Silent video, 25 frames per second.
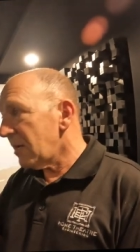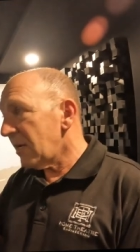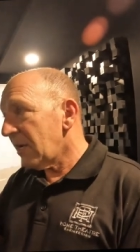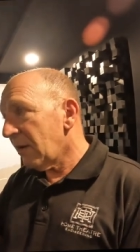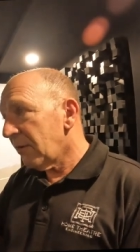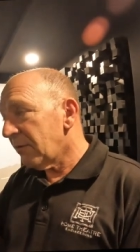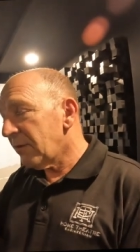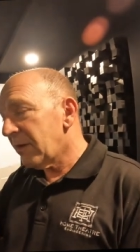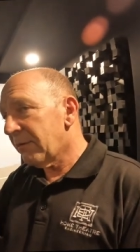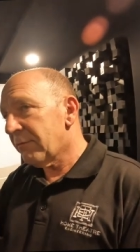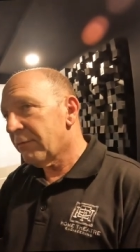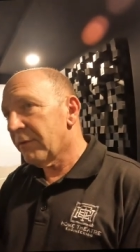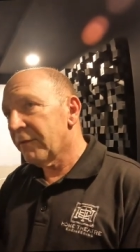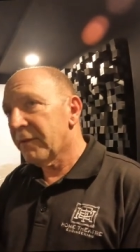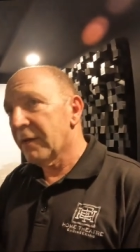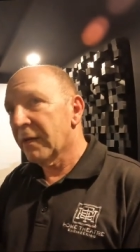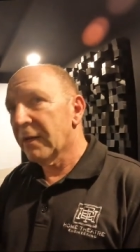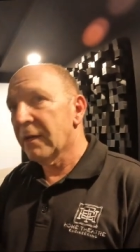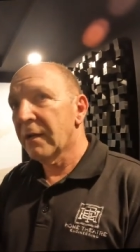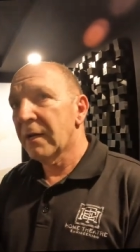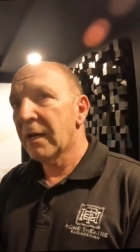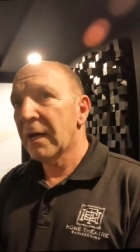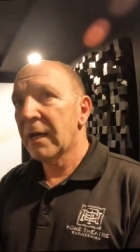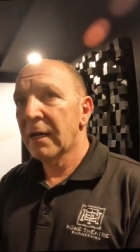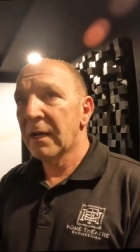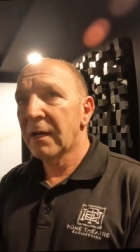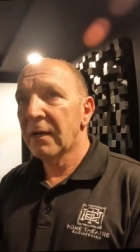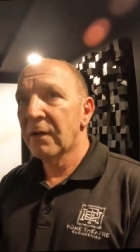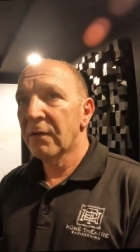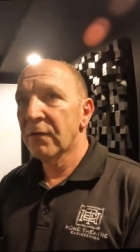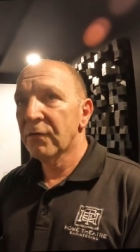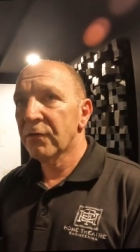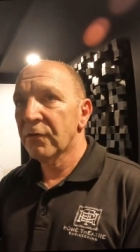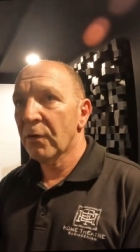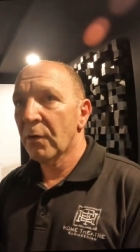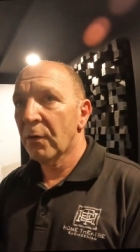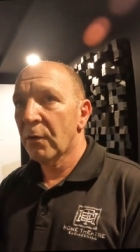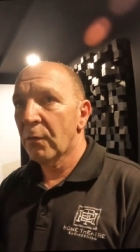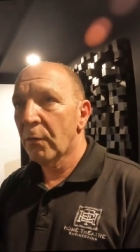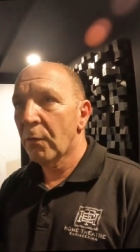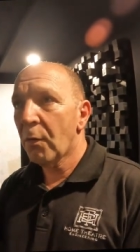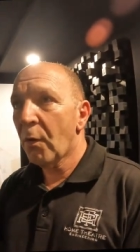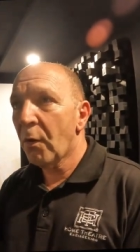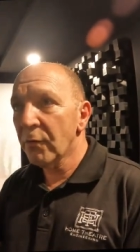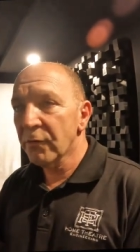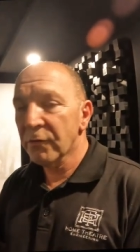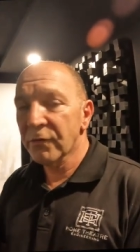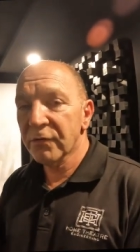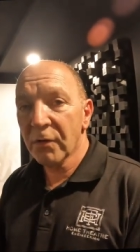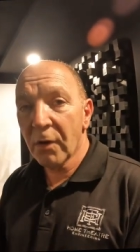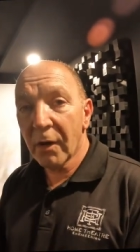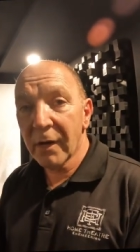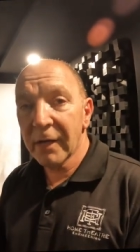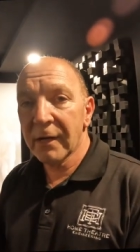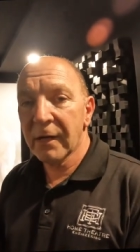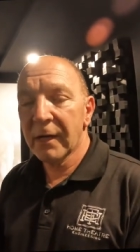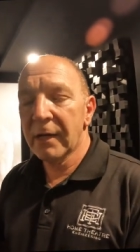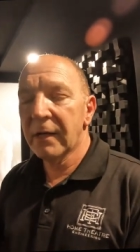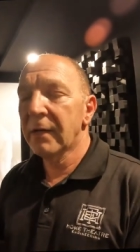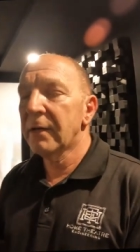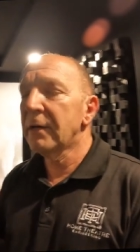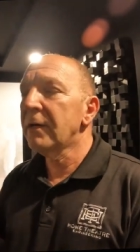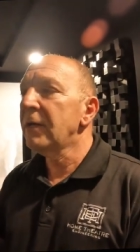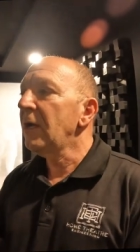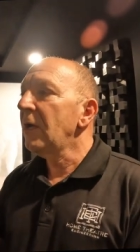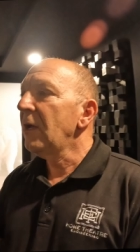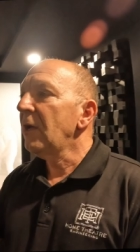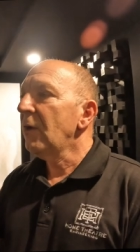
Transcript: out everything. And so on site here,